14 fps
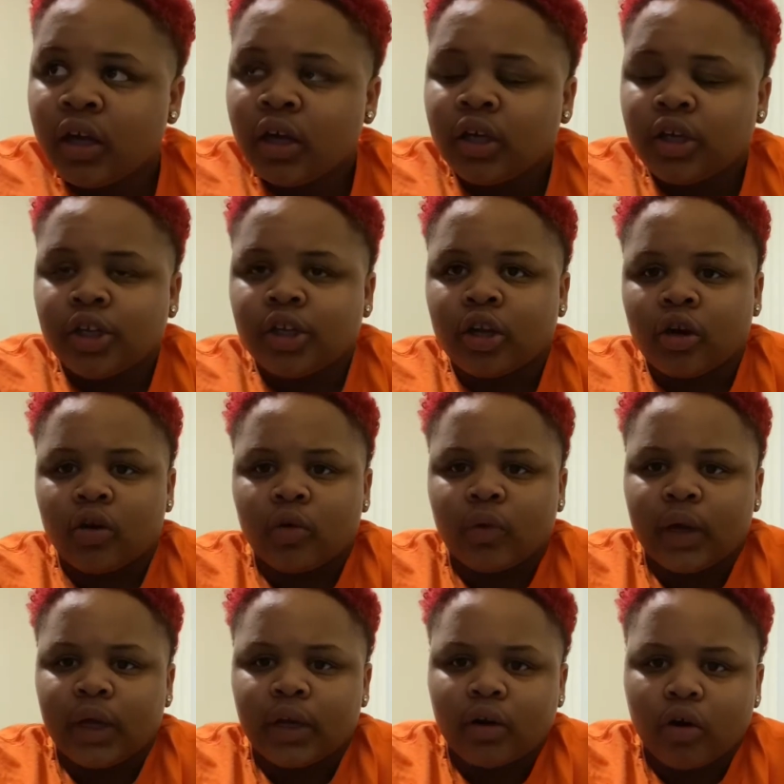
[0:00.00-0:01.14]
know,
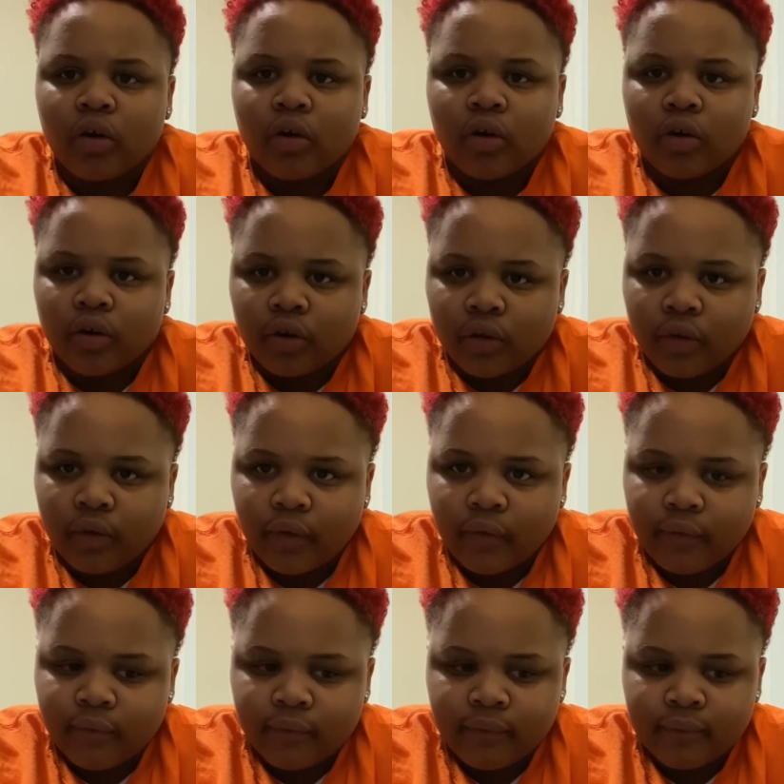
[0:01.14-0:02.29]
in our
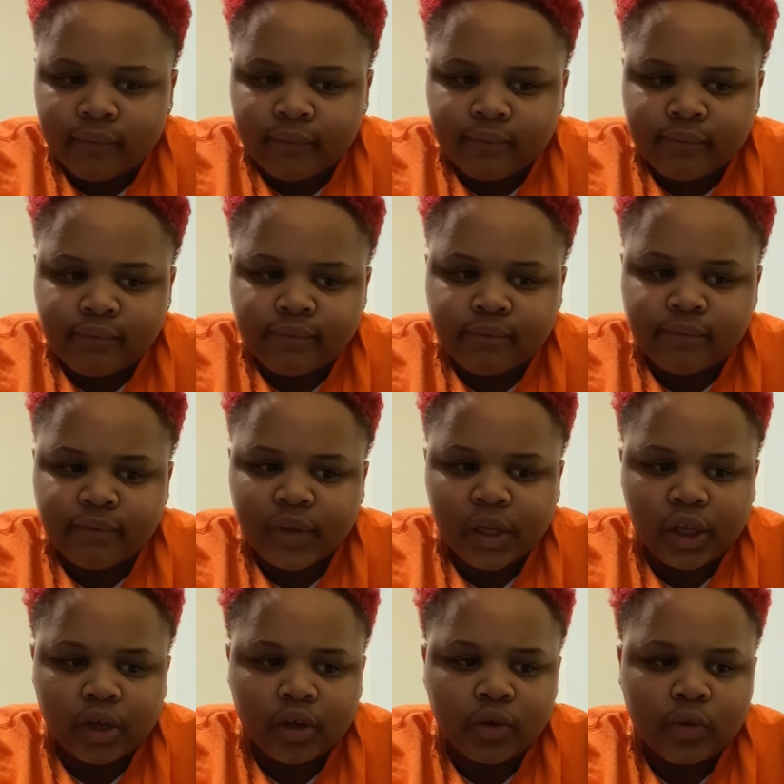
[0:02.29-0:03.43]

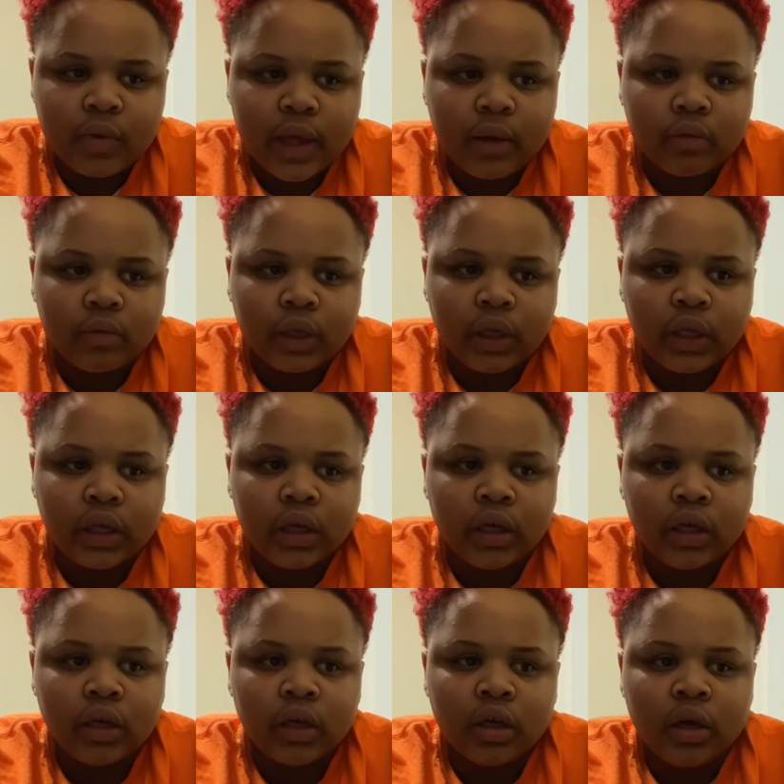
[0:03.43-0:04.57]
video that we
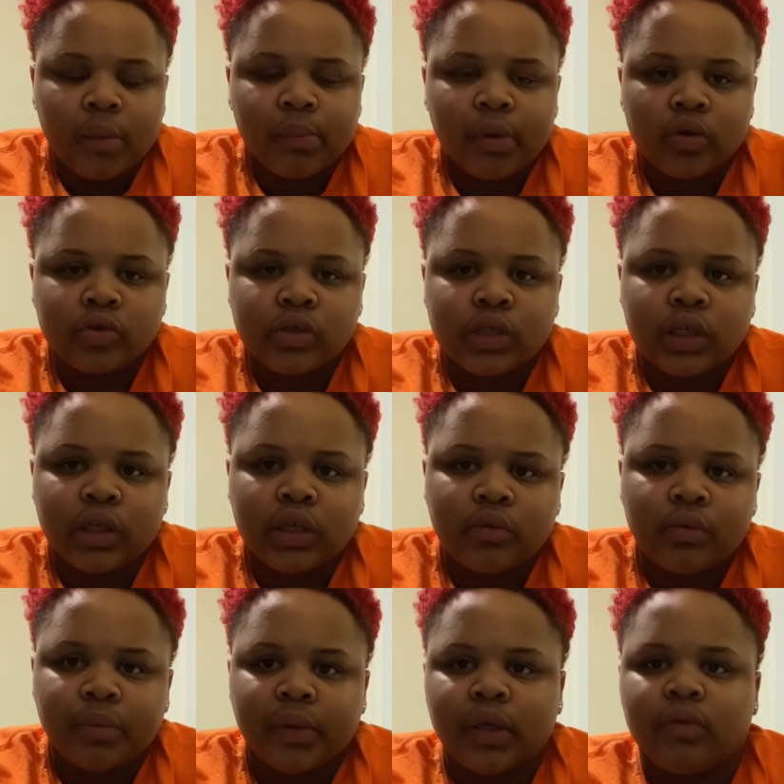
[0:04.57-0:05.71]
posted
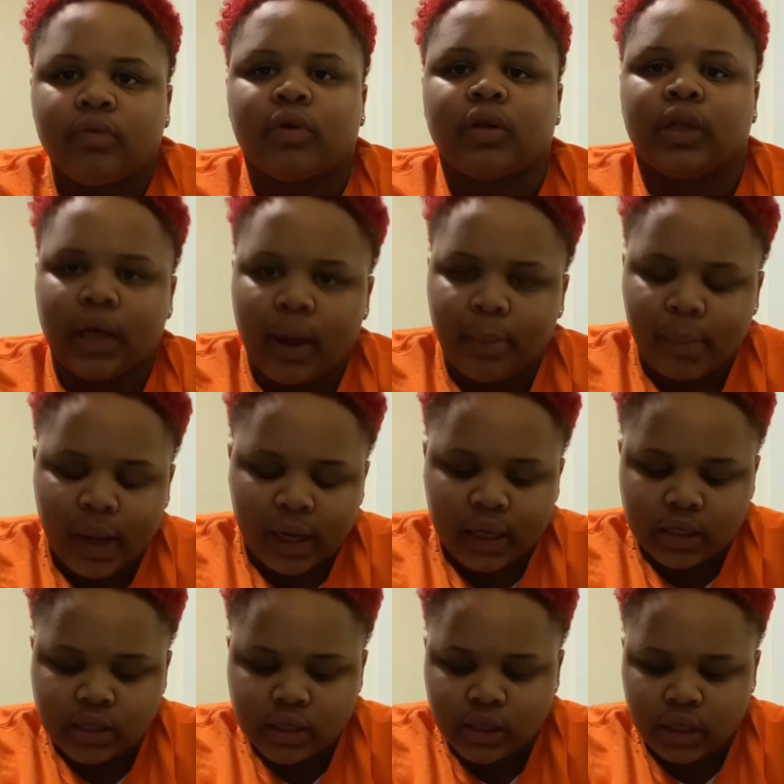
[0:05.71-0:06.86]
when we really got back
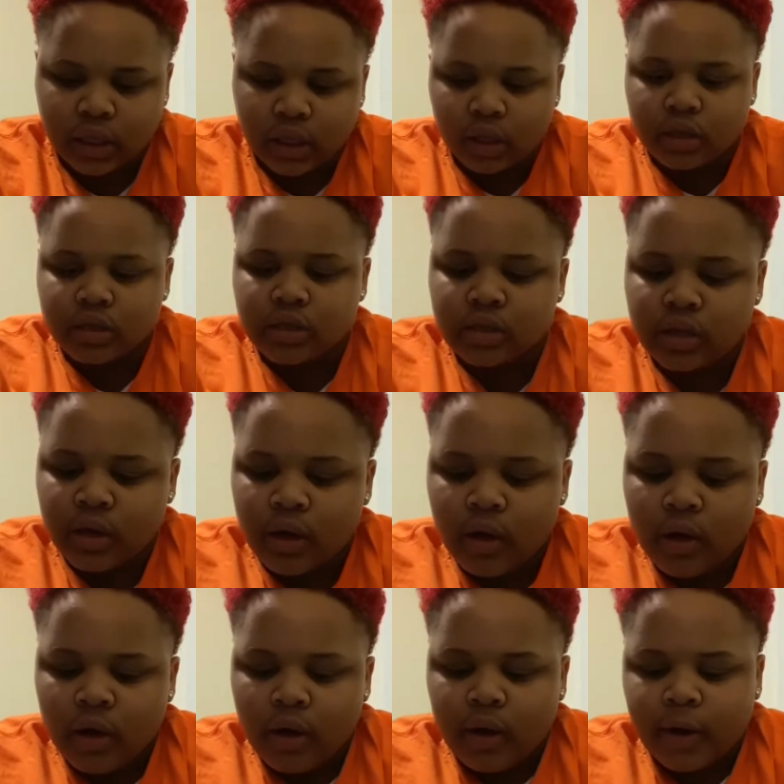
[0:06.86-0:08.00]
into things,
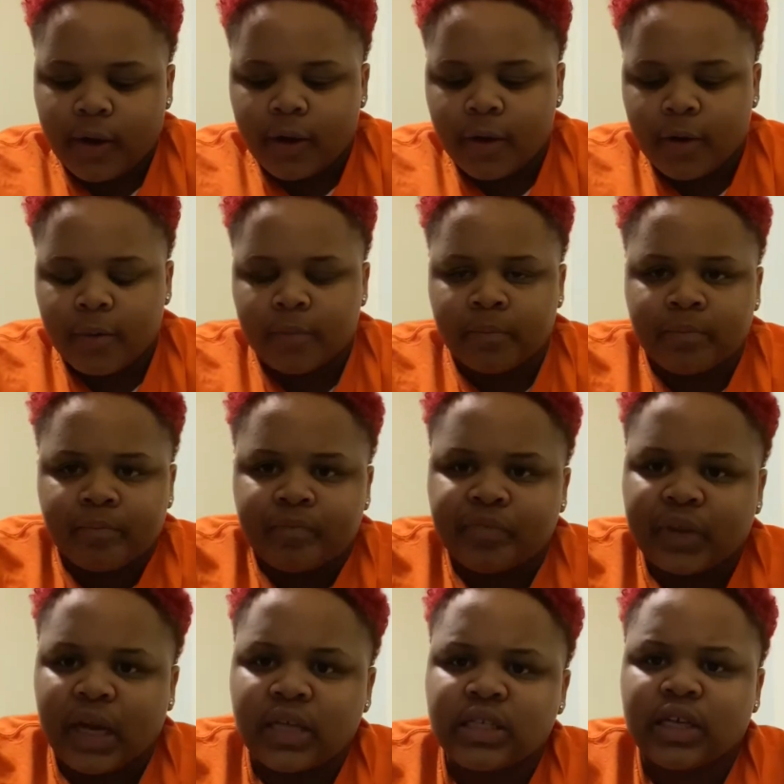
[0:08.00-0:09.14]

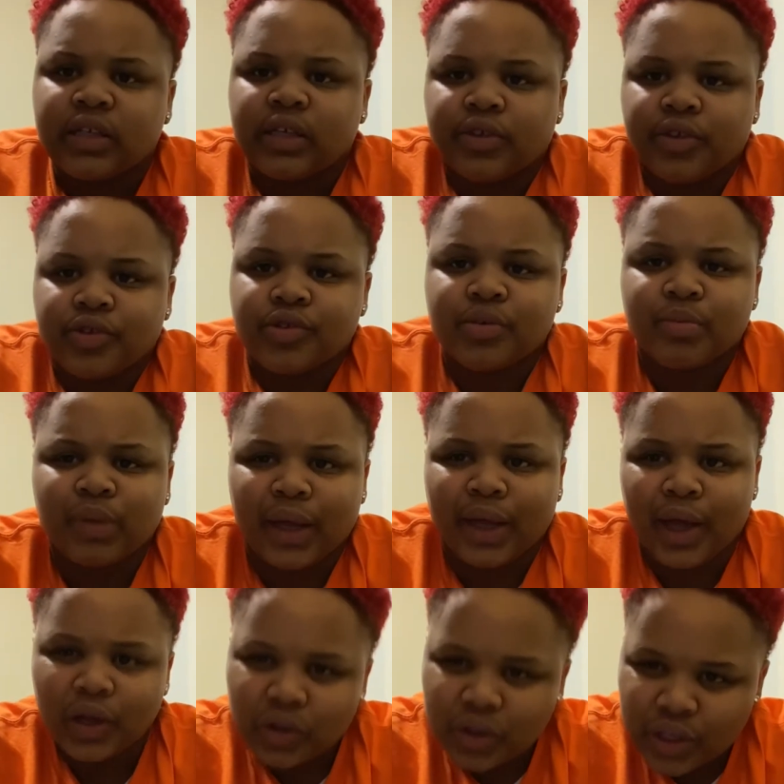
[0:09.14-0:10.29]
I said that there's some, like,
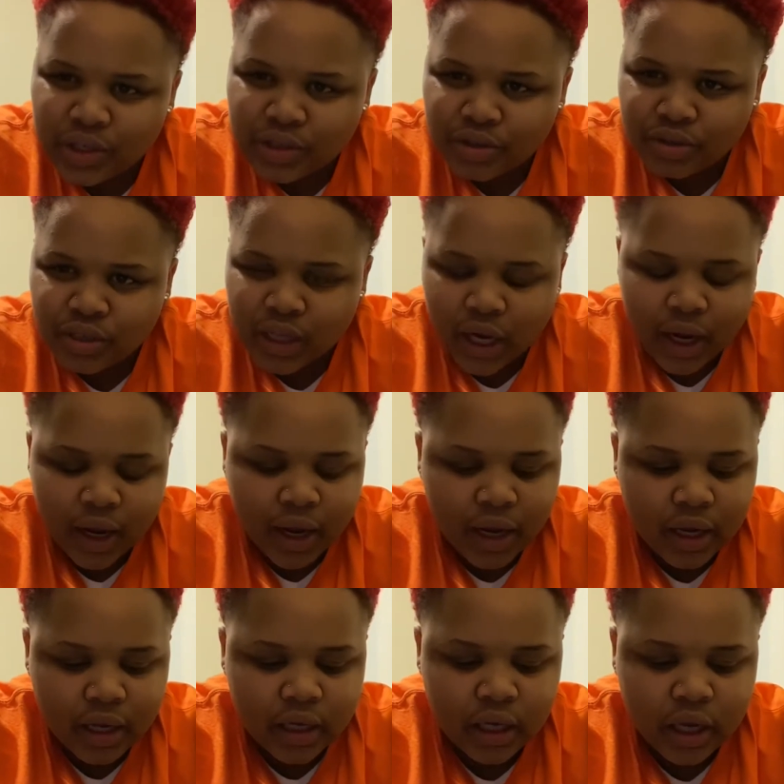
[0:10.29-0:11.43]
health issues that I
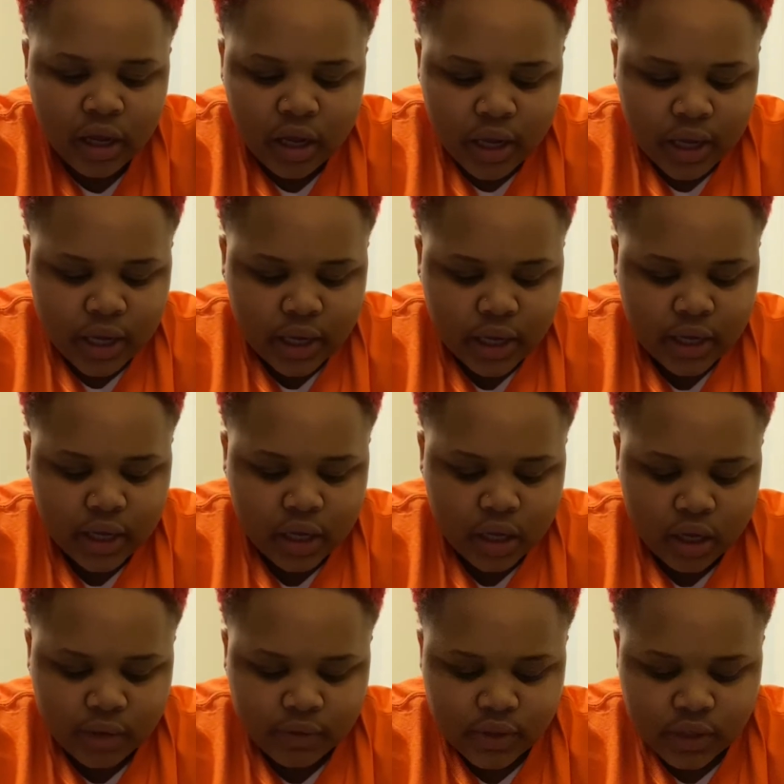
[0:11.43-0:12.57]
had
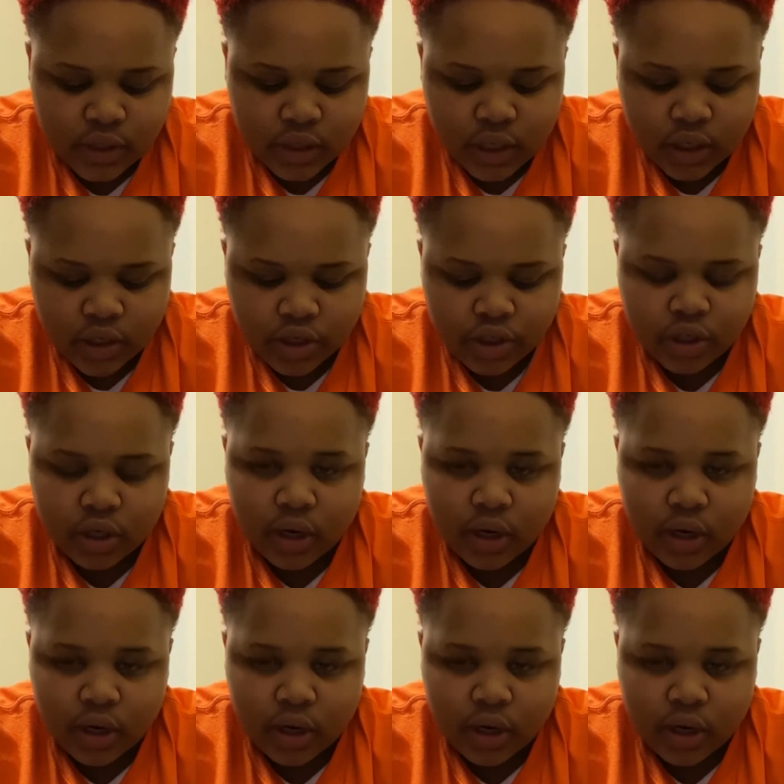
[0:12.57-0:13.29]
of such